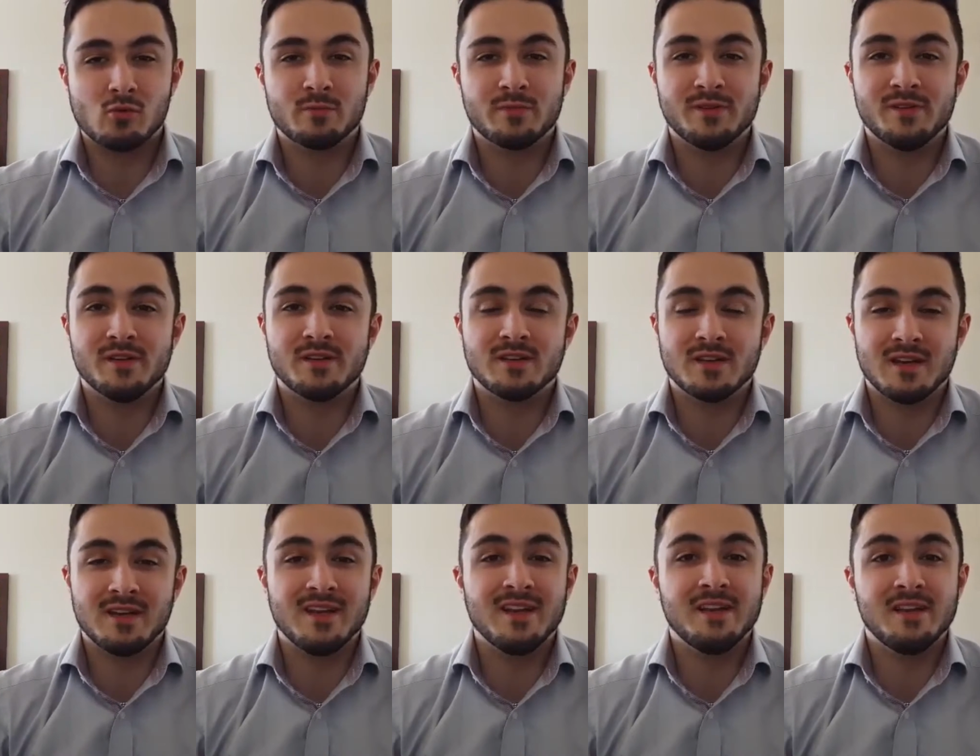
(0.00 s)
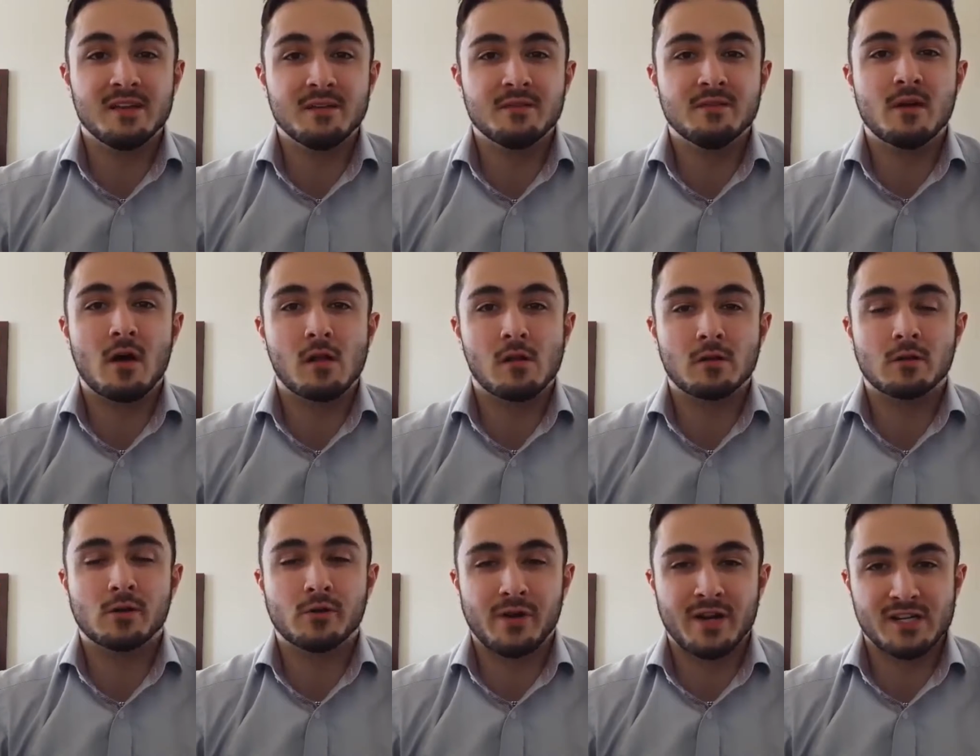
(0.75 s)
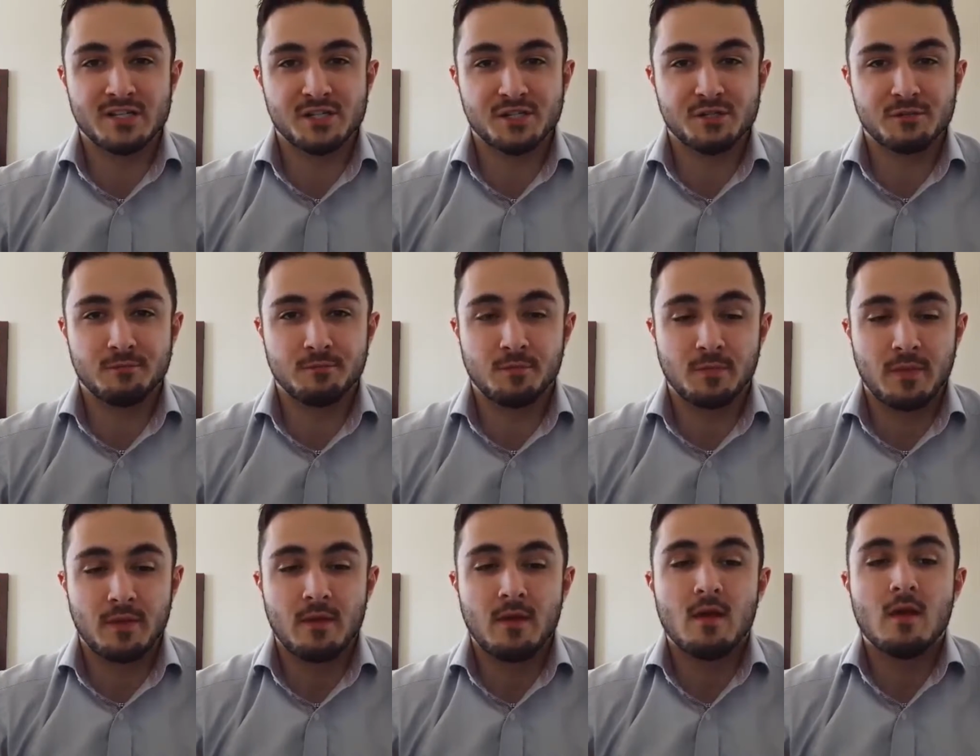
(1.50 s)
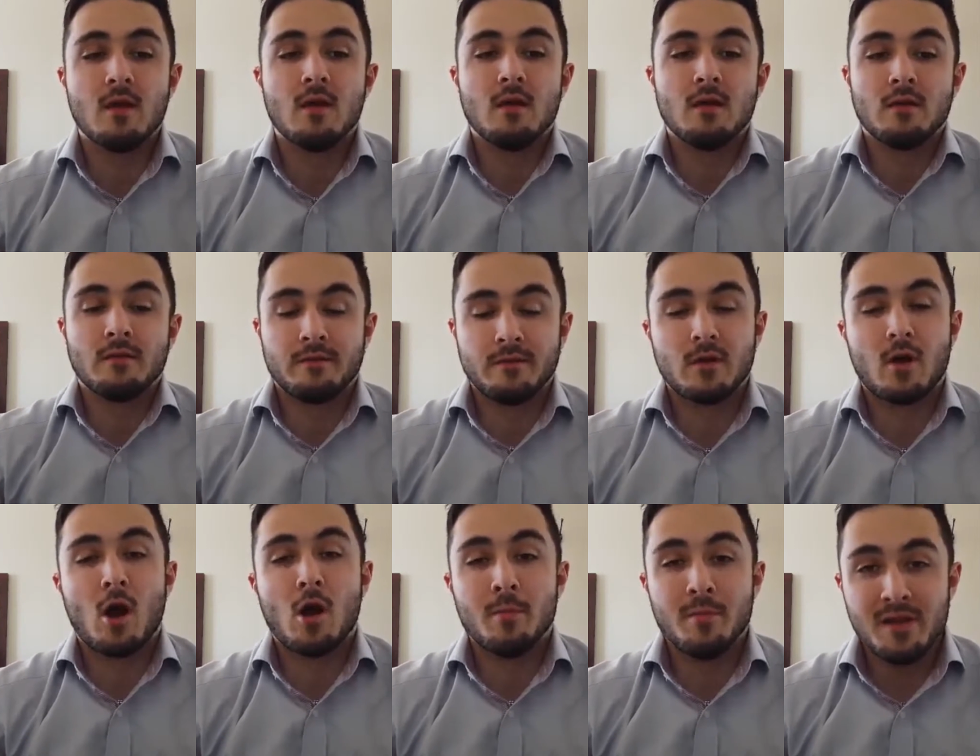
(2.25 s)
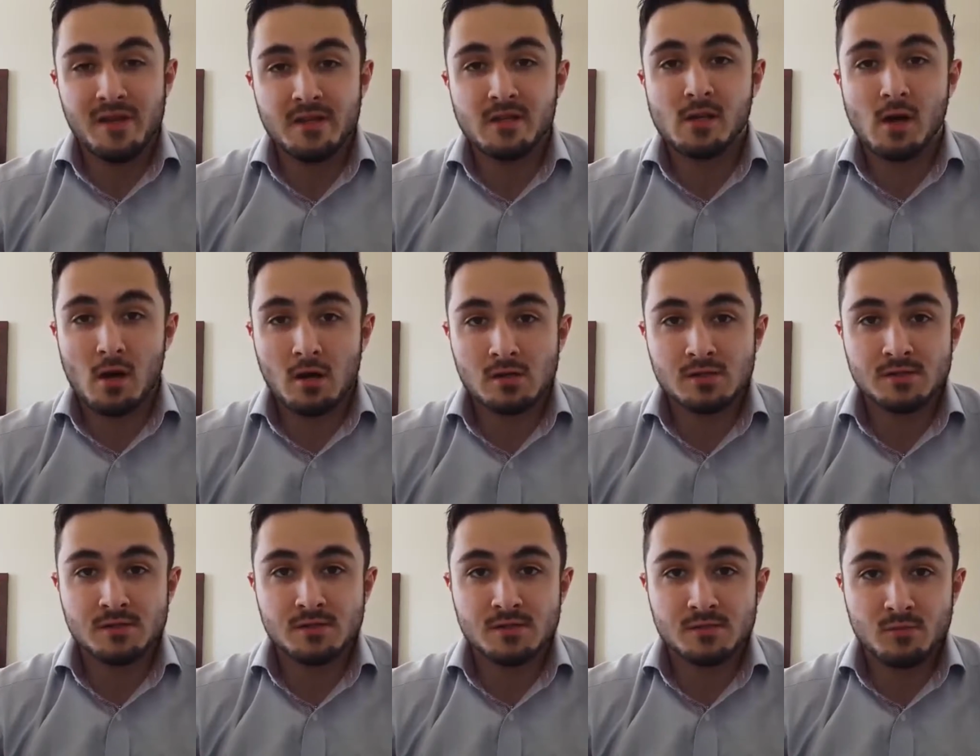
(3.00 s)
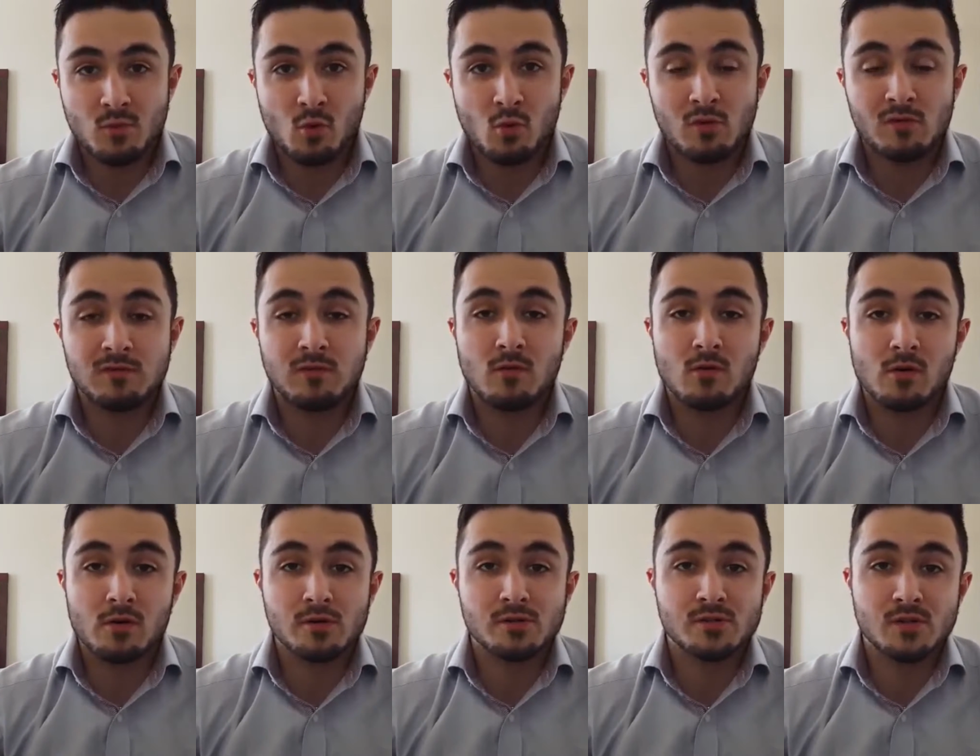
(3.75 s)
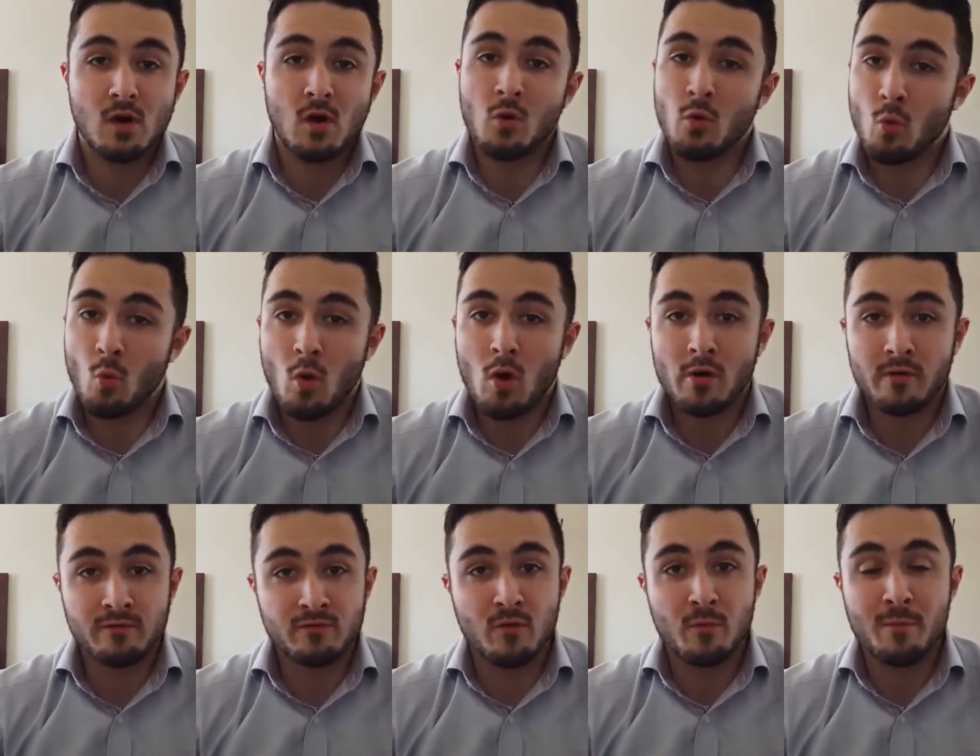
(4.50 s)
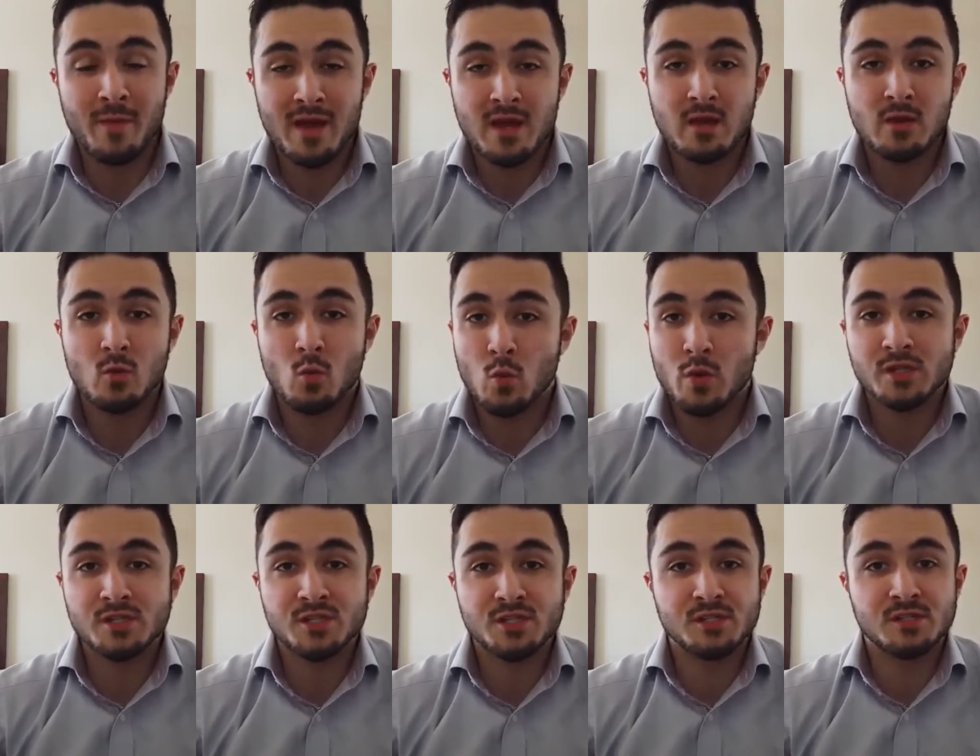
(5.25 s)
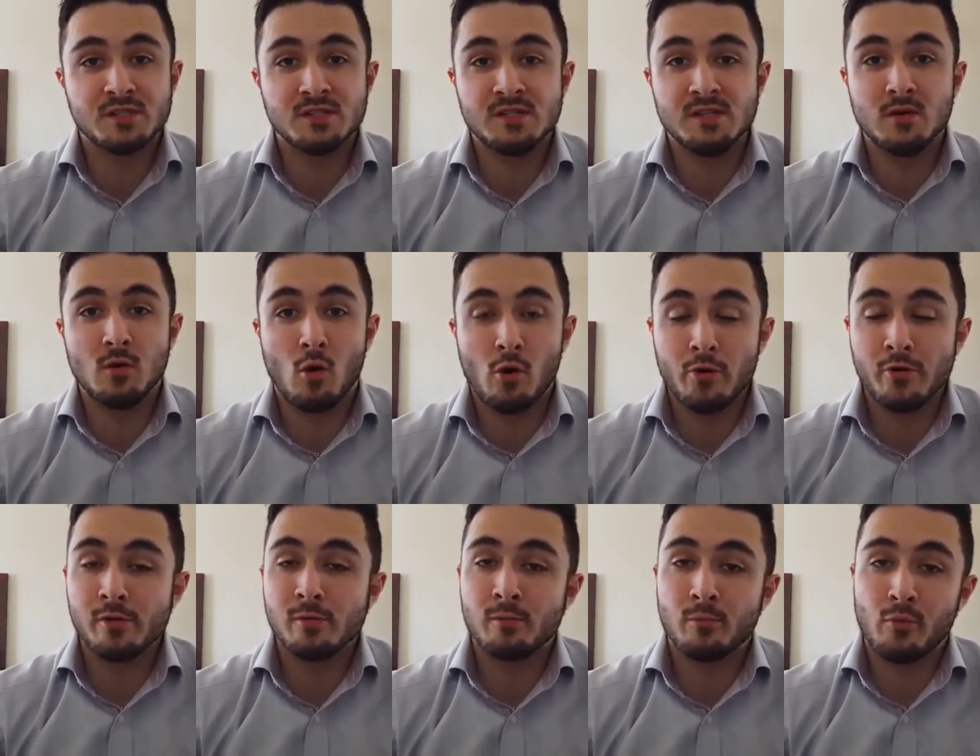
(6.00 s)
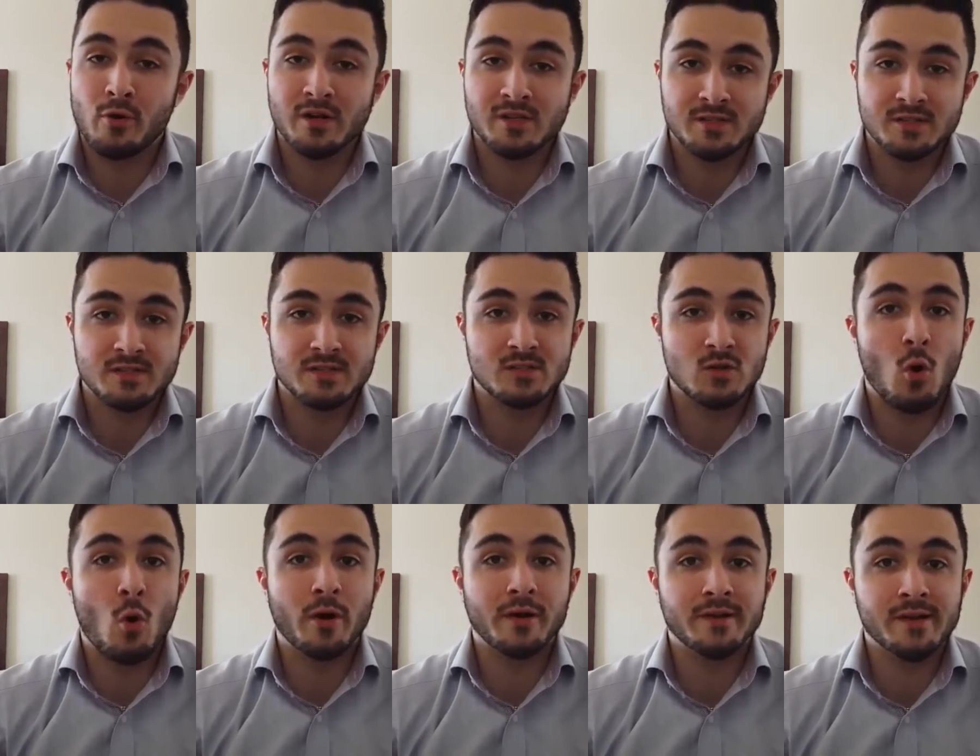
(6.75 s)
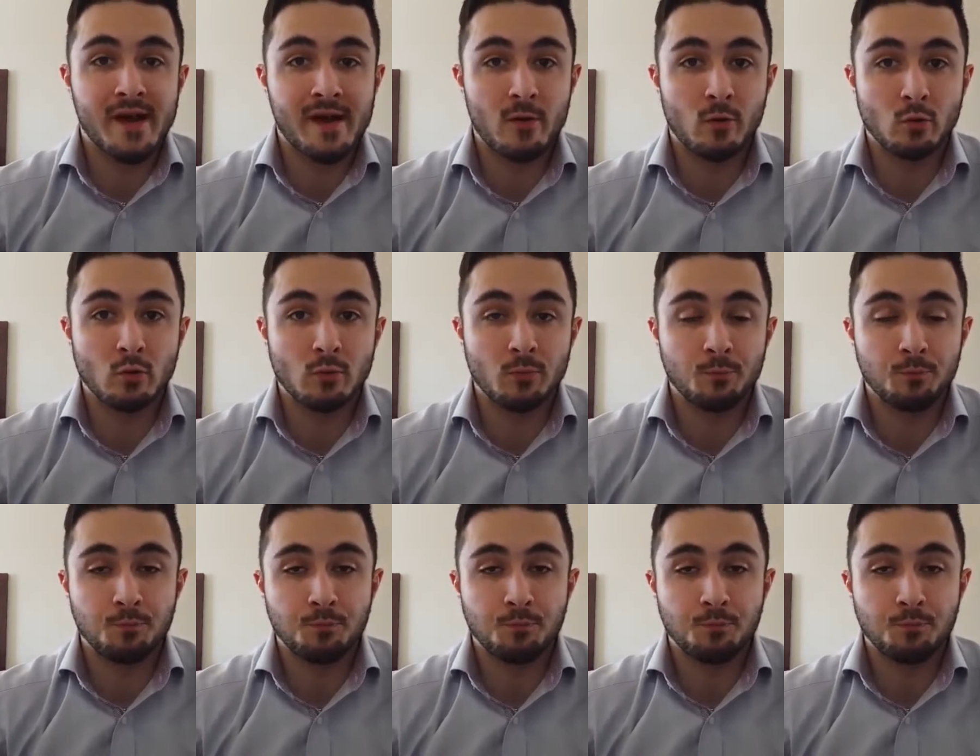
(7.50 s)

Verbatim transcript: will be the Canadian dollar crash. There are many causes but we'll focus on one of the main which is the oil prices going down.